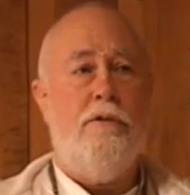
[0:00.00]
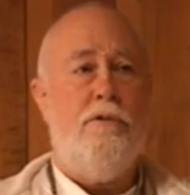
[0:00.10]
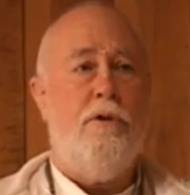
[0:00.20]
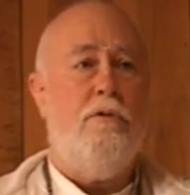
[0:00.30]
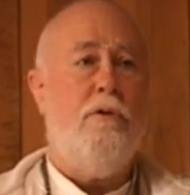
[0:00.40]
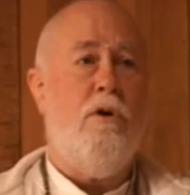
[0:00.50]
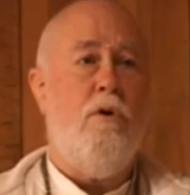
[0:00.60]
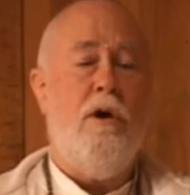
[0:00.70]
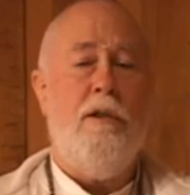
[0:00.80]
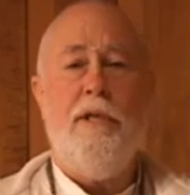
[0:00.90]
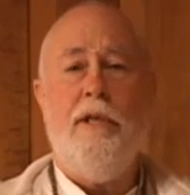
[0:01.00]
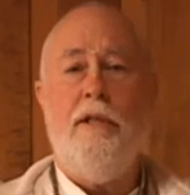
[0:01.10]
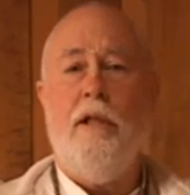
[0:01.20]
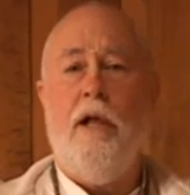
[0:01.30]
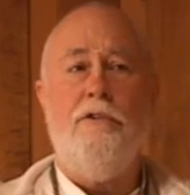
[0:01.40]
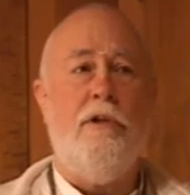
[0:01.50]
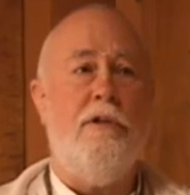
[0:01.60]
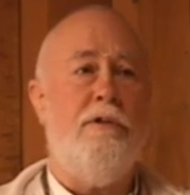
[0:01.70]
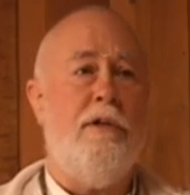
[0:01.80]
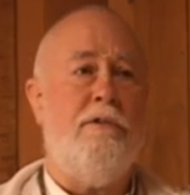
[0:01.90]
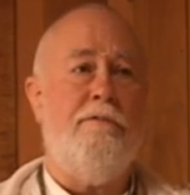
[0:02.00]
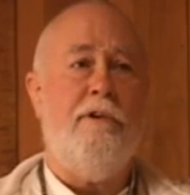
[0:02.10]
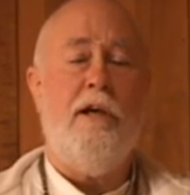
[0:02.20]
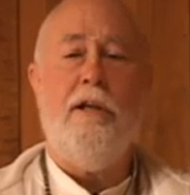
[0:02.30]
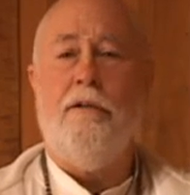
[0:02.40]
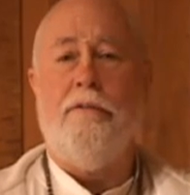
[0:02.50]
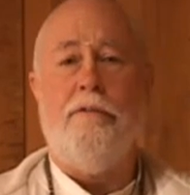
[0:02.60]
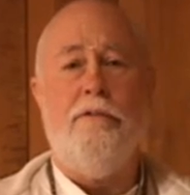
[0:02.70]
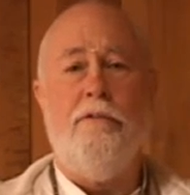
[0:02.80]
So go on being nonsense, that's fine.